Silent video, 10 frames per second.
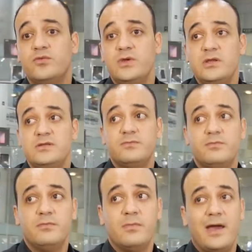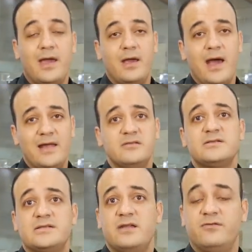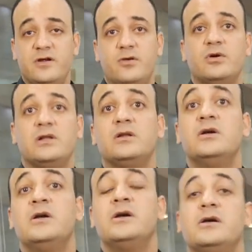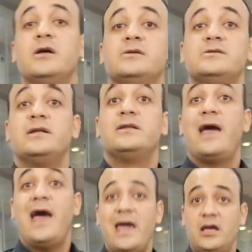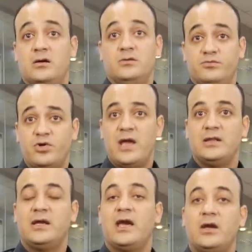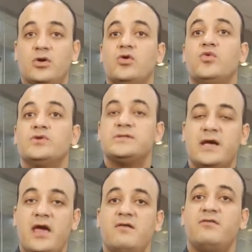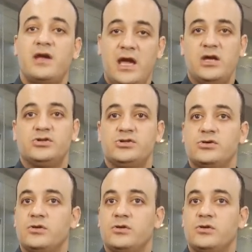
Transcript: we understand very well that Aikun brand can go with every age,